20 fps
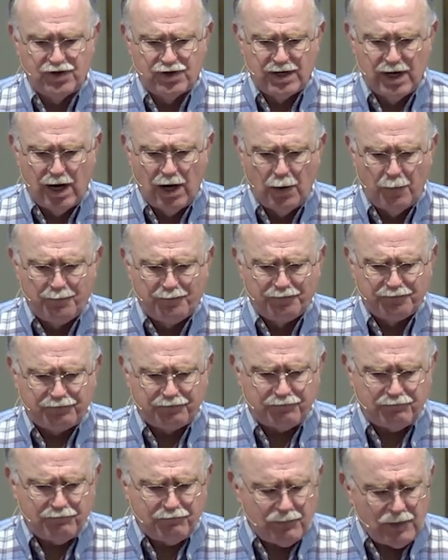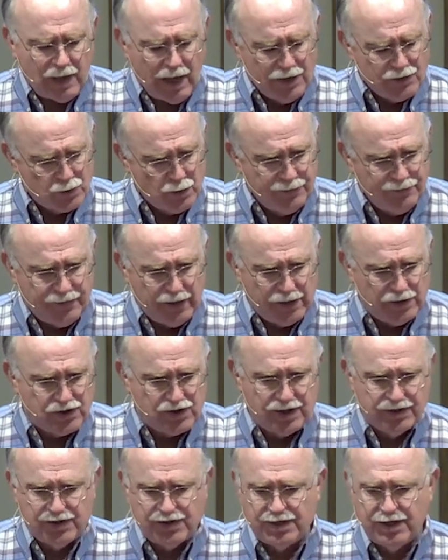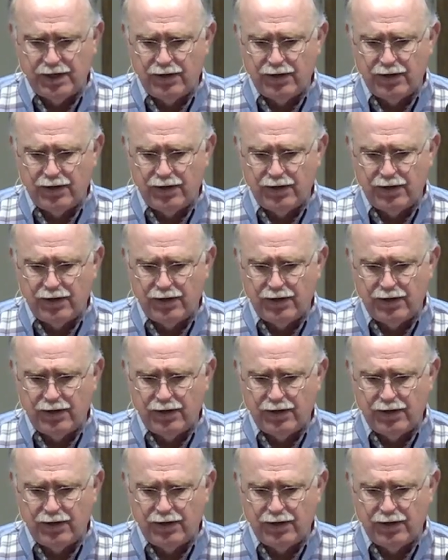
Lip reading: And so as we finish this